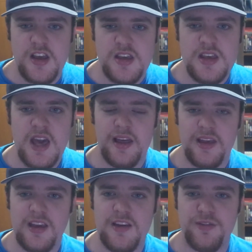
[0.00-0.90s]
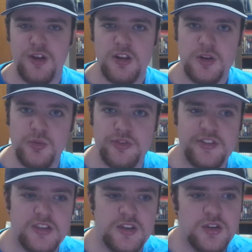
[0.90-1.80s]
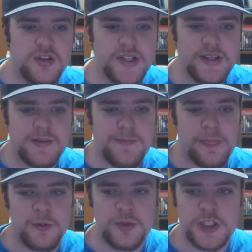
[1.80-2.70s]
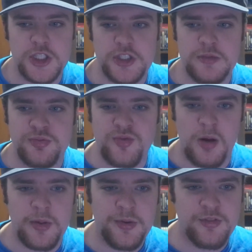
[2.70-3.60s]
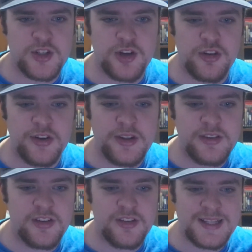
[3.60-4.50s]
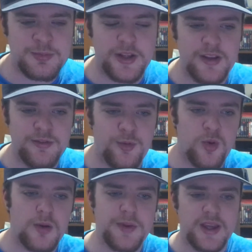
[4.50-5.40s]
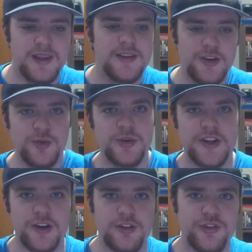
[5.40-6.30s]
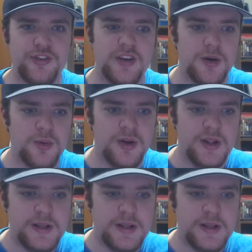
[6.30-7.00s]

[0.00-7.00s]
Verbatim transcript: yeah, if all goes good, we should probably be returning to Let's Playing form in the new year, so